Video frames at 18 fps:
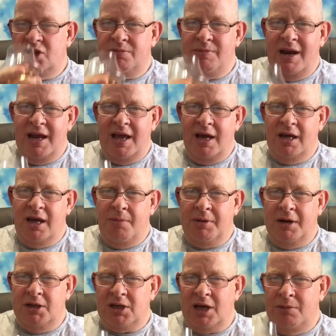smell it a
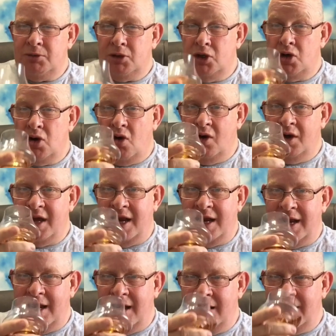couple of times and not
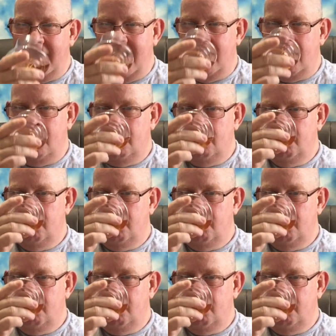get it, and then